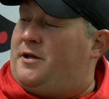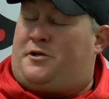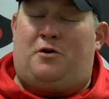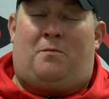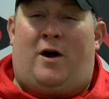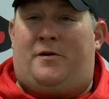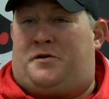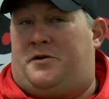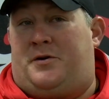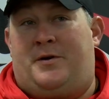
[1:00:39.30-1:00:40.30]
The two
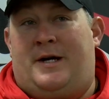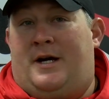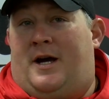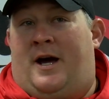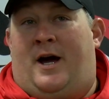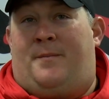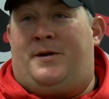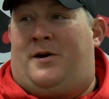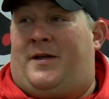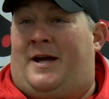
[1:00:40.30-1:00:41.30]
brothers do.
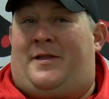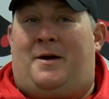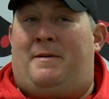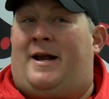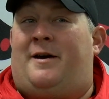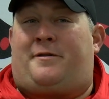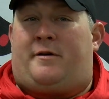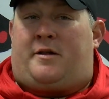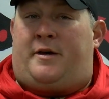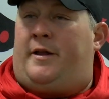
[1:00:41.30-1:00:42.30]
They made us
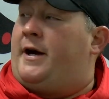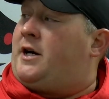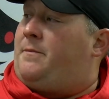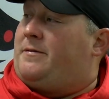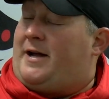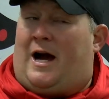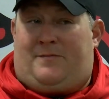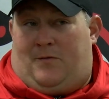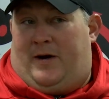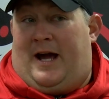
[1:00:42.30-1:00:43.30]
look silly a couple
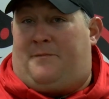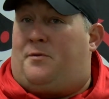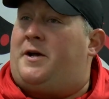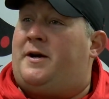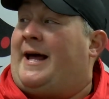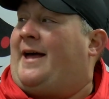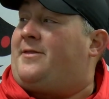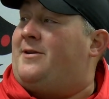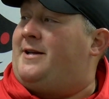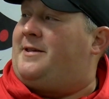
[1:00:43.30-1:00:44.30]
times. We have pretty good
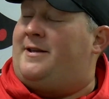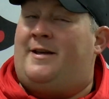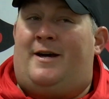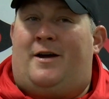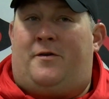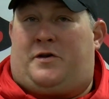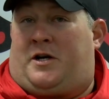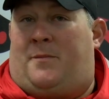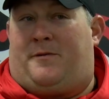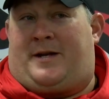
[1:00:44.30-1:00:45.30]
athletes, and there was a
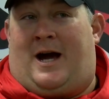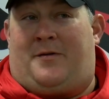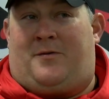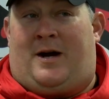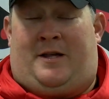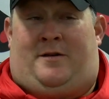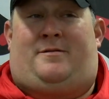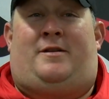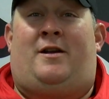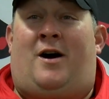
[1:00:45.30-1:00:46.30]
couple times where I
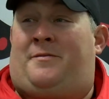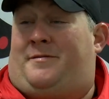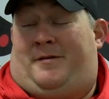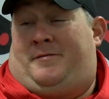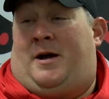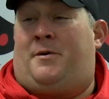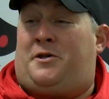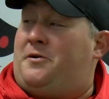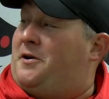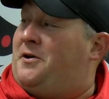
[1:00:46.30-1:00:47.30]
was not
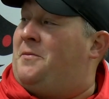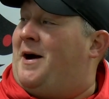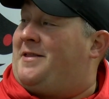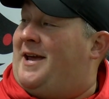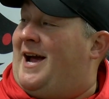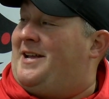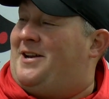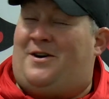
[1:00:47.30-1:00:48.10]
much you can do about that.